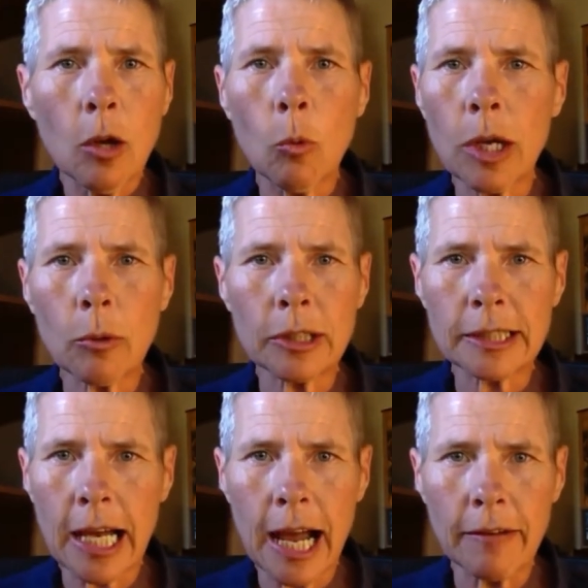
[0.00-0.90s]
We will
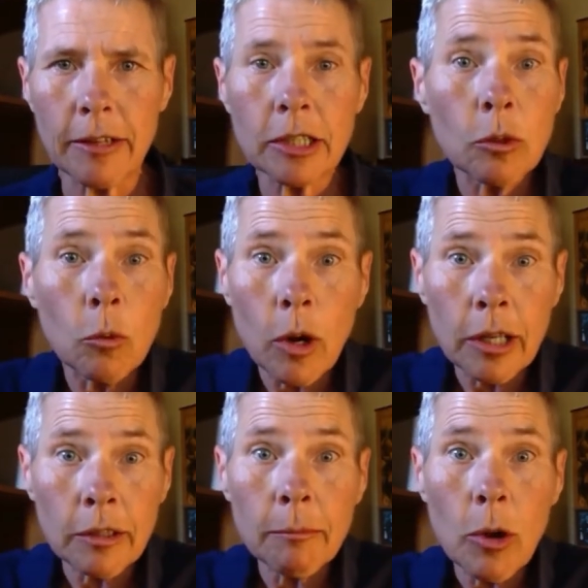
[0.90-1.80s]
dive into one
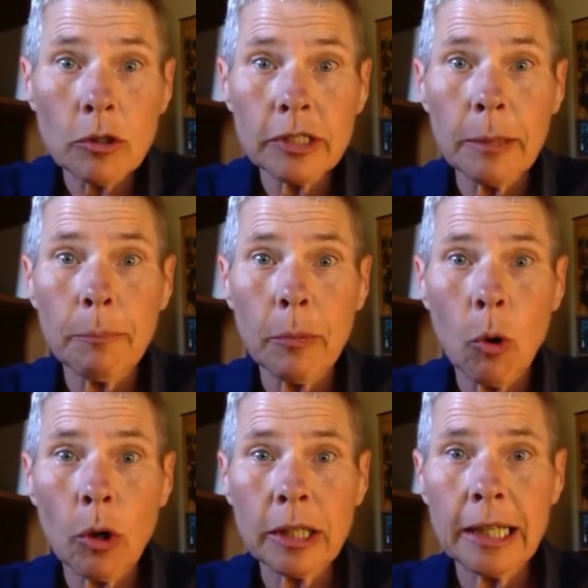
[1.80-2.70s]
of the most
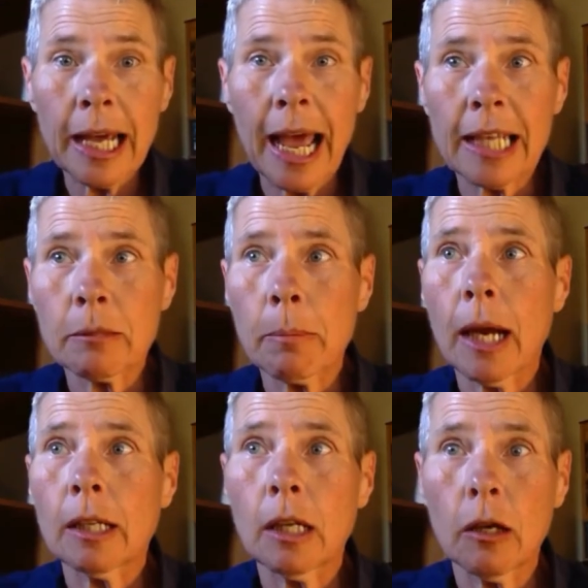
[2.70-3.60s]
important
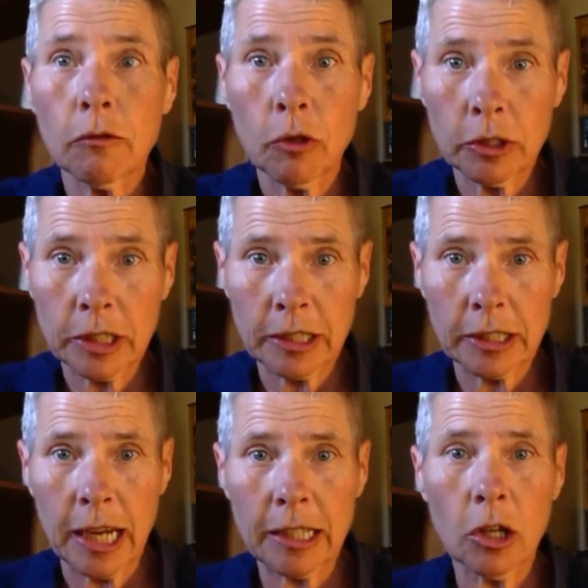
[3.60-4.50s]
aspects of your
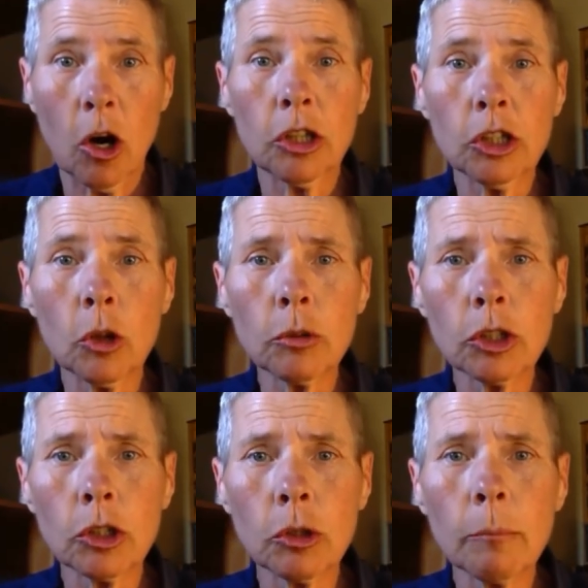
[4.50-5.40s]
success on
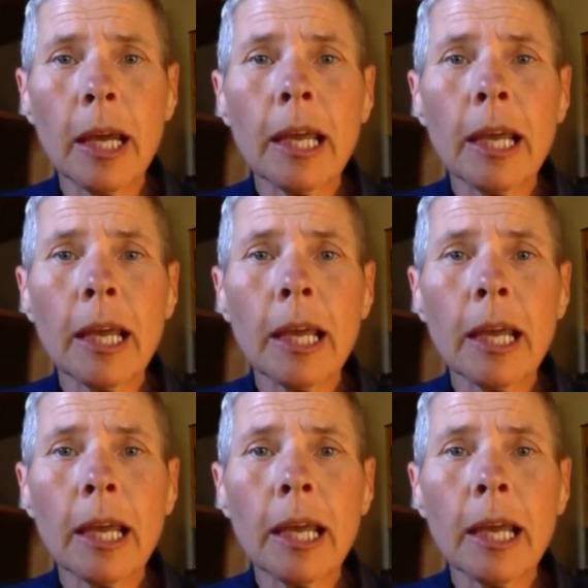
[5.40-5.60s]
YouTube,